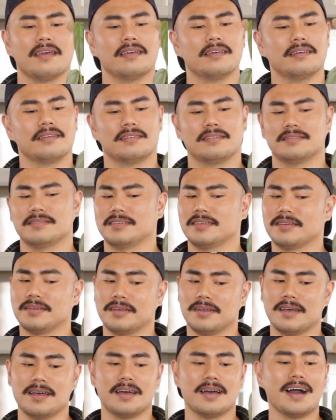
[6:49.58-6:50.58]
And
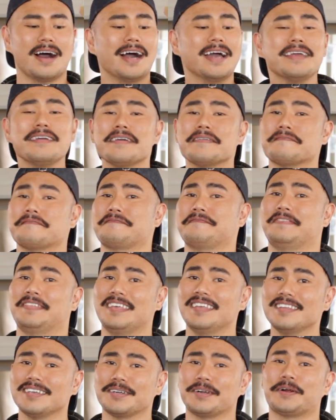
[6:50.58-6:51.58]
I am
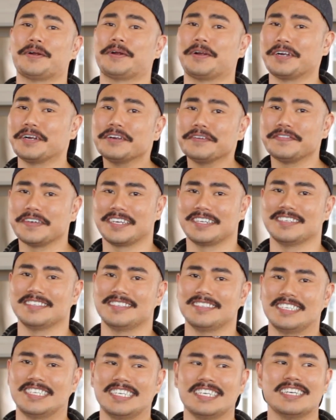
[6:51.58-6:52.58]
feeling her
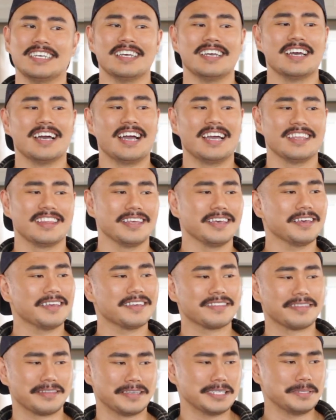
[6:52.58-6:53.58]
fantasy. I
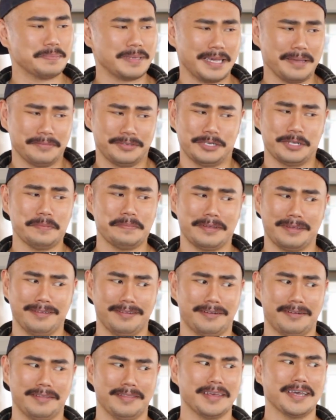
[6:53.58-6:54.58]
think this plant should have been
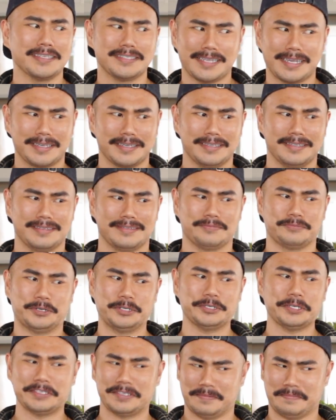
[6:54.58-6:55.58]
on that second
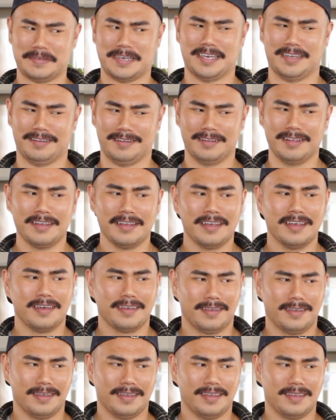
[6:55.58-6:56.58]
wish list of mine.
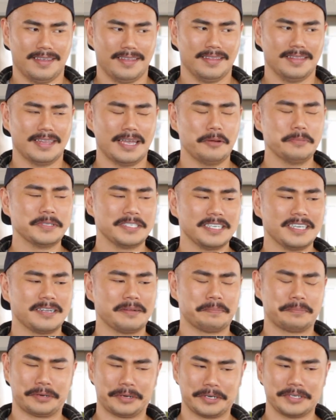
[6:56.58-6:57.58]
Now I'm seeing it
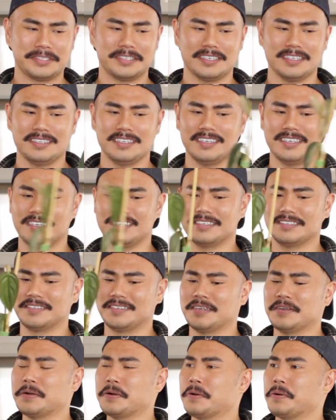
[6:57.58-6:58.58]
in person. It
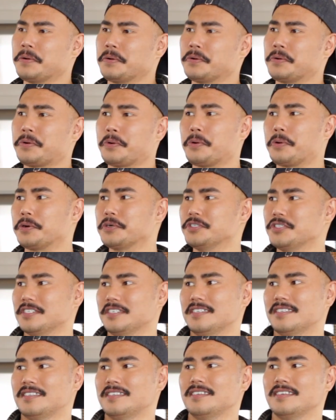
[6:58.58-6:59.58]
is
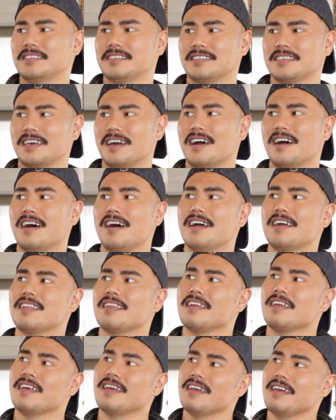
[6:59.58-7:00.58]
gorgeous.
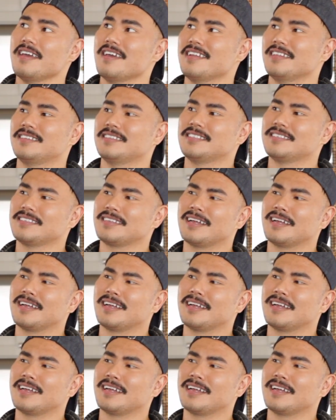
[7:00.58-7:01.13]
It's